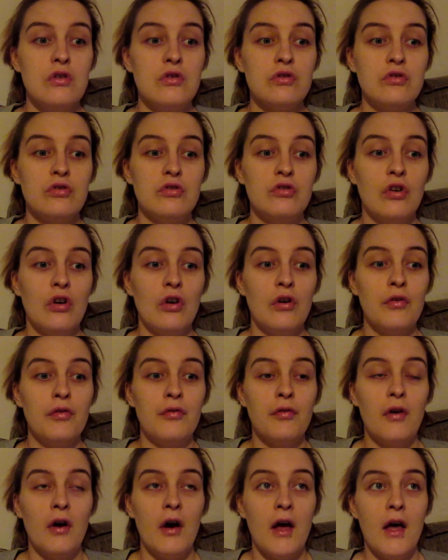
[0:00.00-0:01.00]
stir
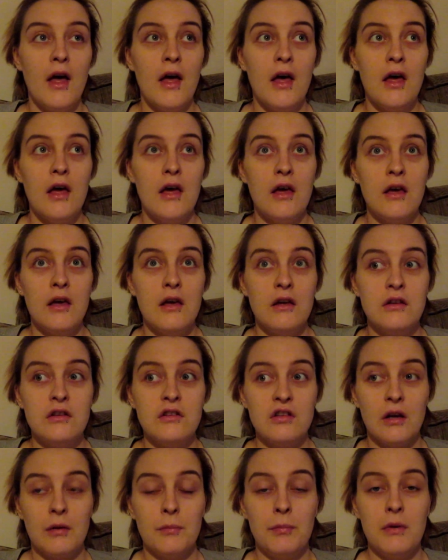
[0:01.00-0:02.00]
fry,
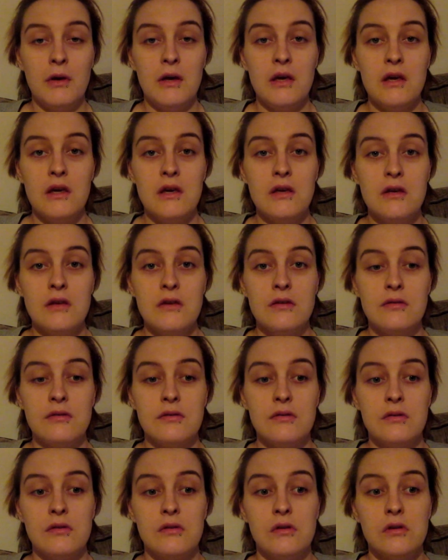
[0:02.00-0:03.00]

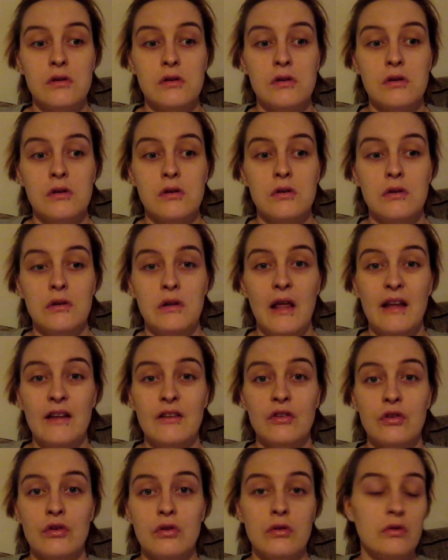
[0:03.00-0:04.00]
chickpeas,
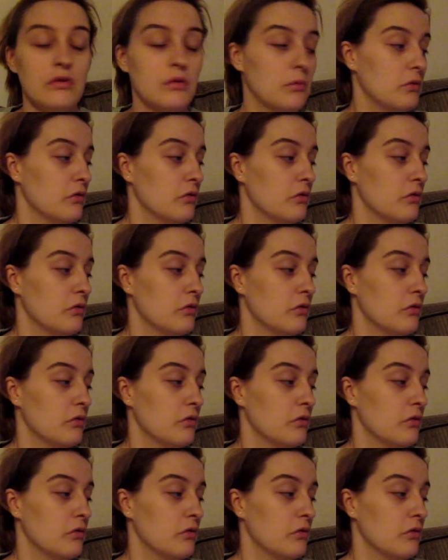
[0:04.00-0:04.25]
lentils.